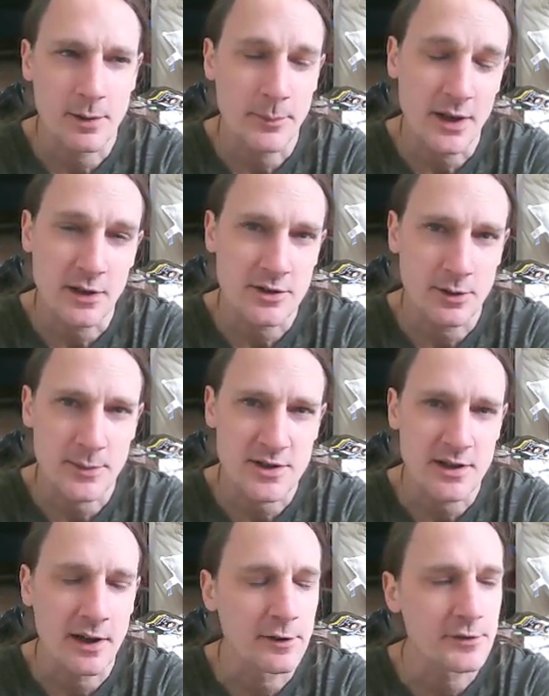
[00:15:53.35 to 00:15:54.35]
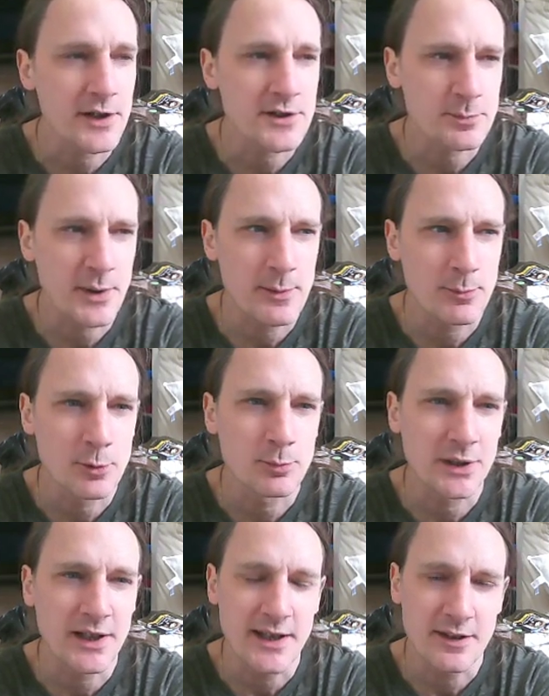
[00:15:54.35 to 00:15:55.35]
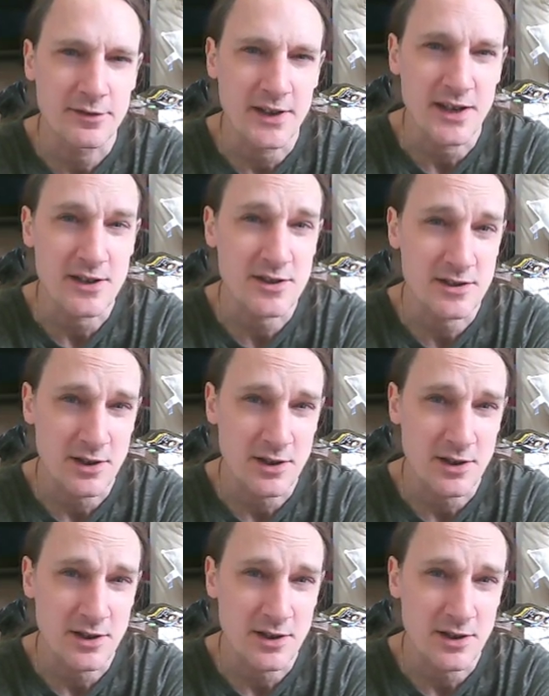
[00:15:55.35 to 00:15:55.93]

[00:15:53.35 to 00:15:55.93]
I mean, I do it myself. It's people believing